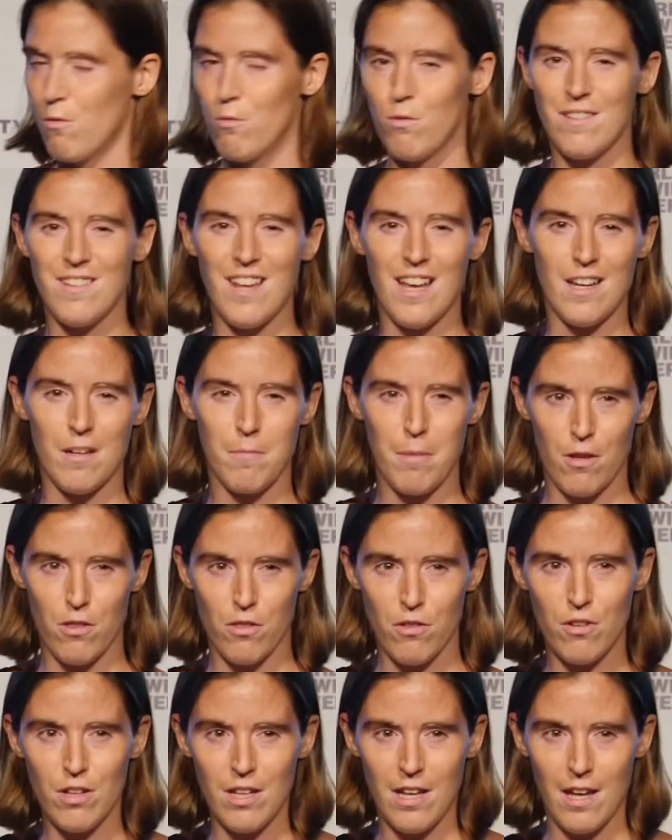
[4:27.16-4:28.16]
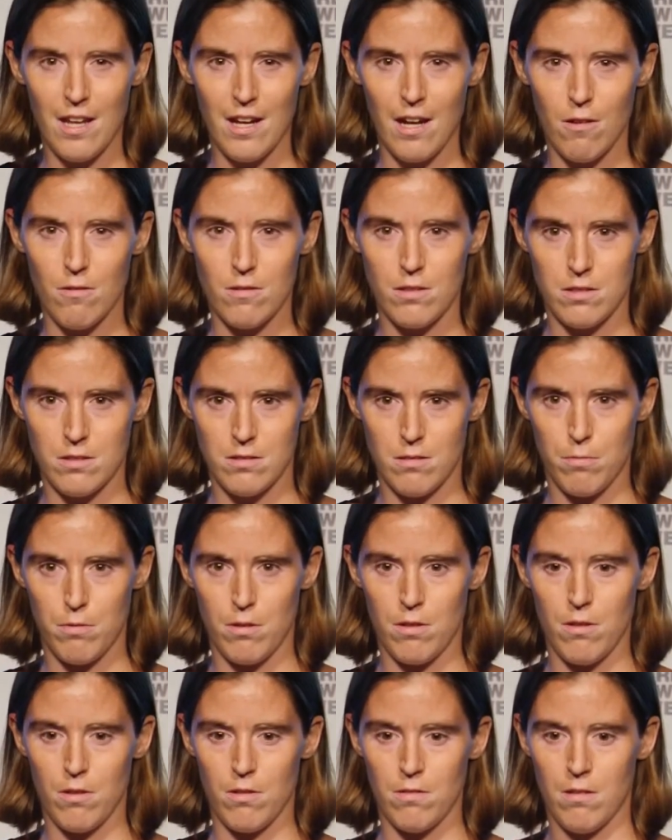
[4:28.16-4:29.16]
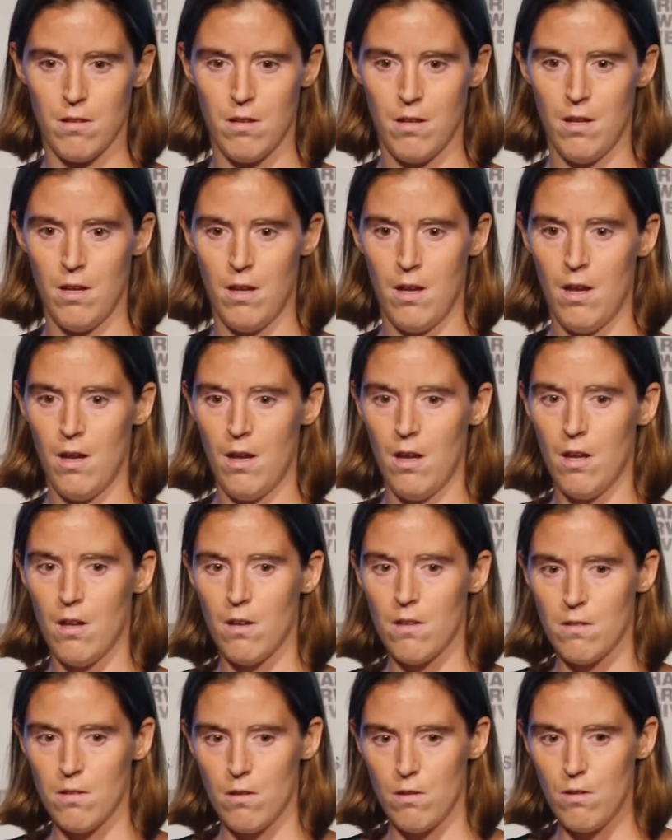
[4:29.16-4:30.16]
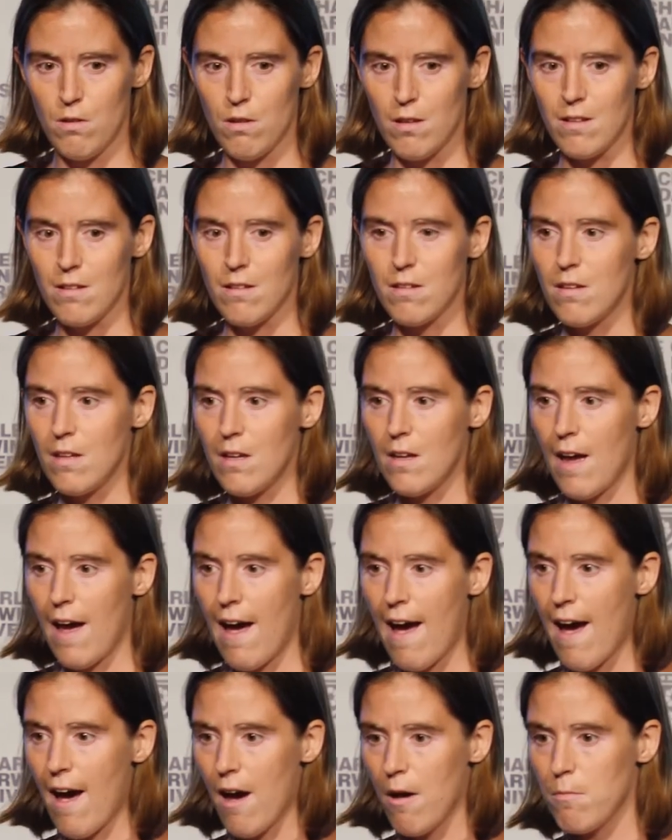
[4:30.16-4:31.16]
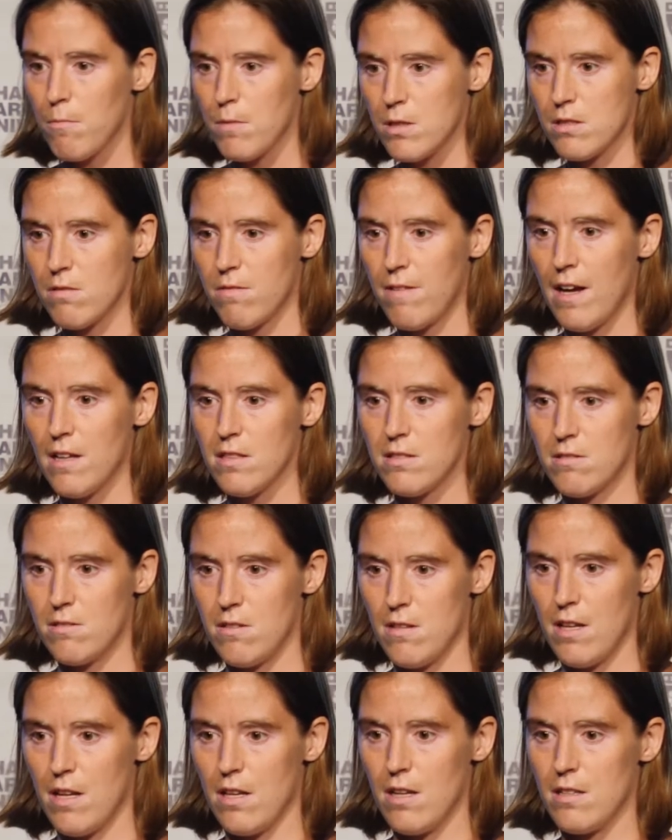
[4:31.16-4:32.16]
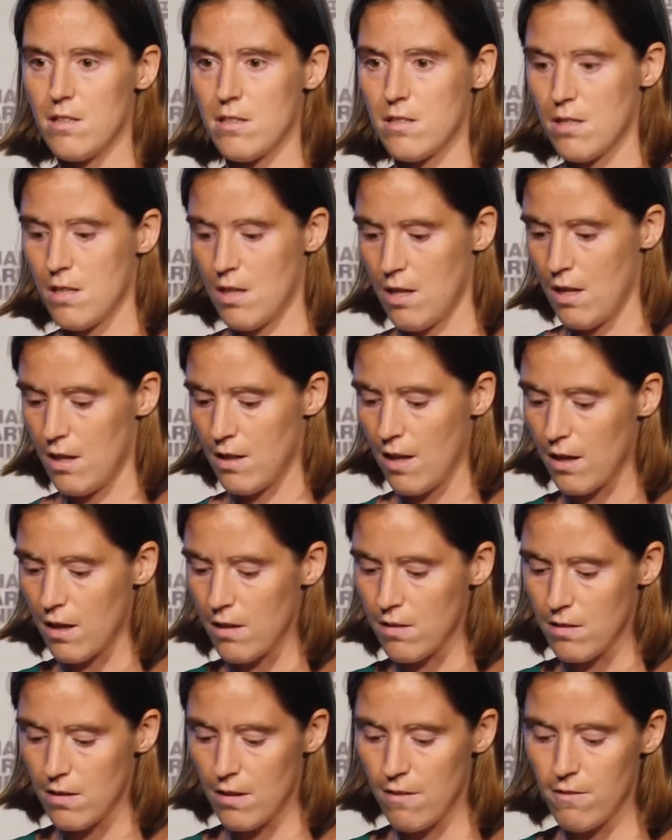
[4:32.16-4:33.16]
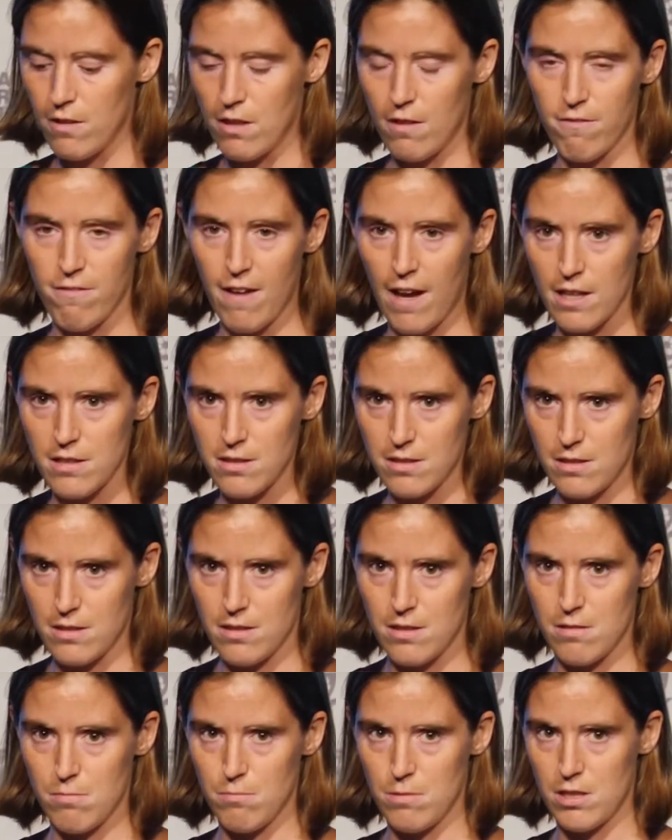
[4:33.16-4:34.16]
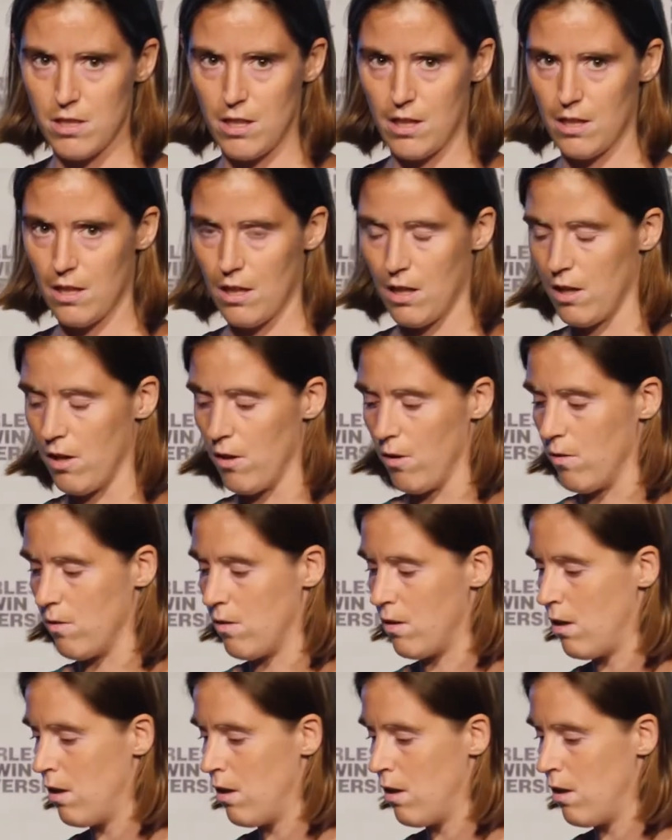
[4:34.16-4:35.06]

would take about 38 hours to produce. So you can see how much faster that is. And that isn't even the fastest this machine can go.